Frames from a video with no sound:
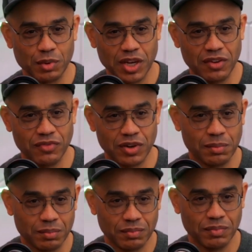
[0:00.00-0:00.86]
away
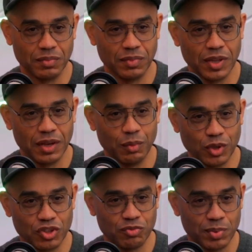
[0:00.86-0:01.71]
from,
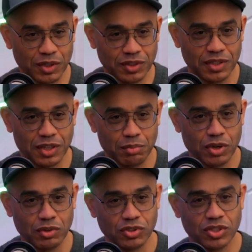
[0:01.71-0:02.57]
what you've built and the
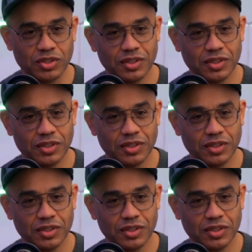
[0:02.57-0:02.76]
approach?